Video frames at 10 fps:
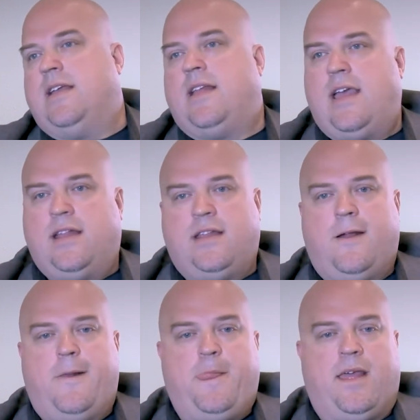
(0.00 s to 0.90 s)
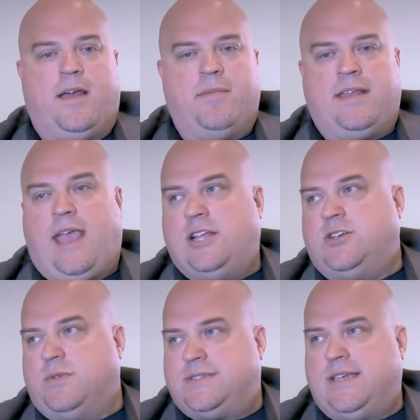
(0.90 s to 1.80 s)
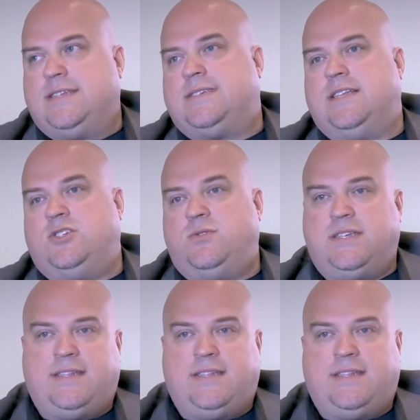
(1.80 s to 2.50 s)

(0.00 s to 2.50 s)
and, and um, engaging with citizens, using